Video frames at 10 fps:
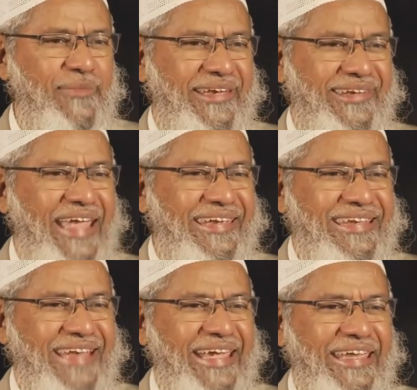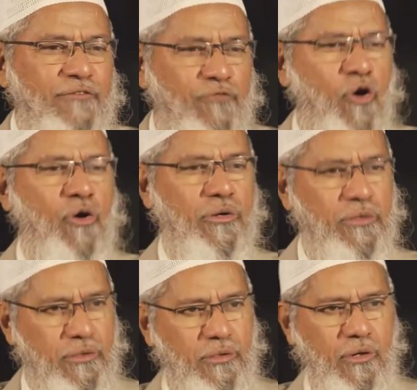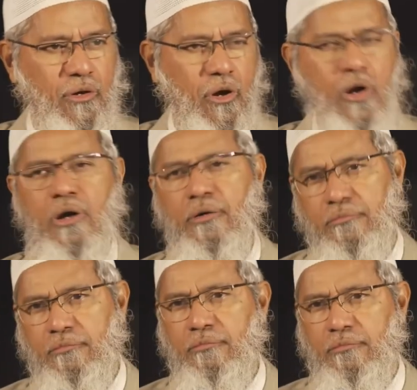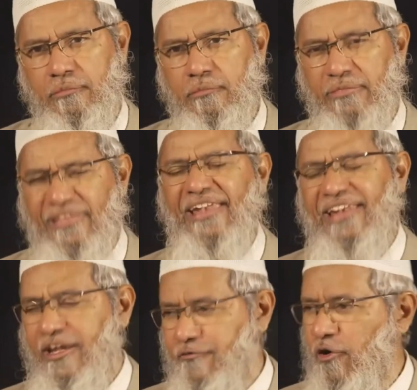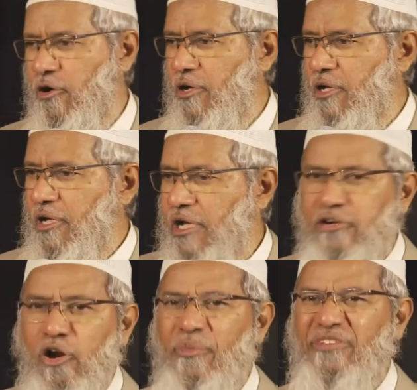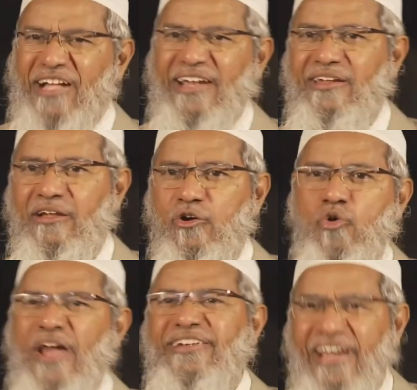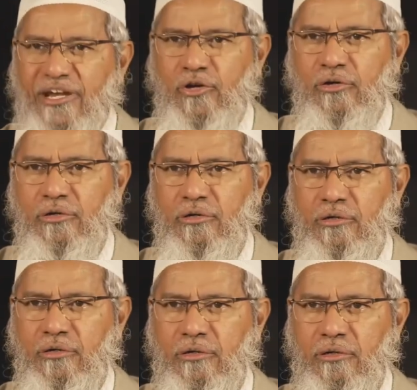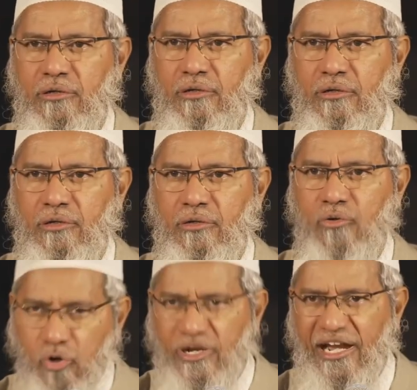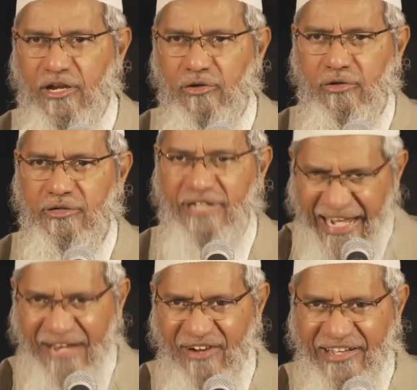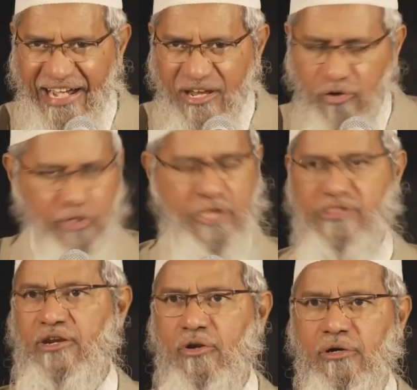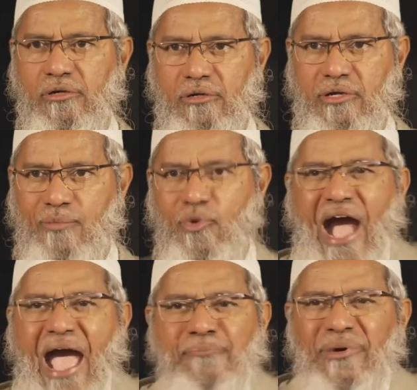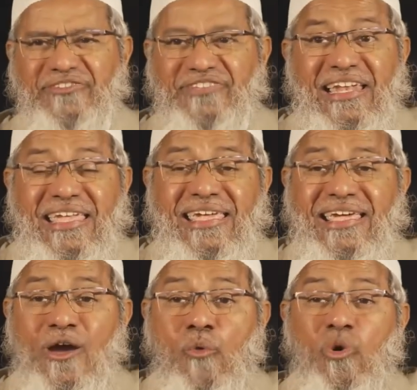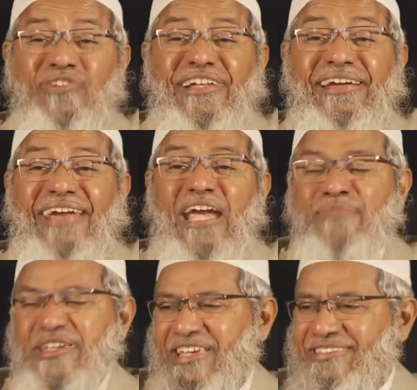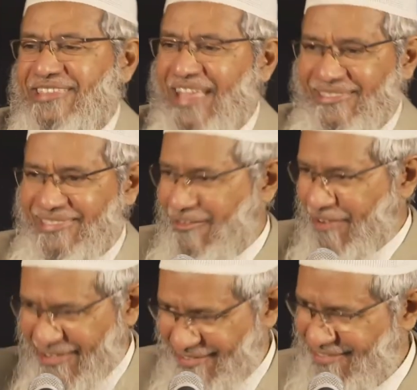him in 1994, he told me, son, who has trained you? Who trained you? Did anyone train you? He said, no. I personally wasn't trained by Sheikh Didat, never.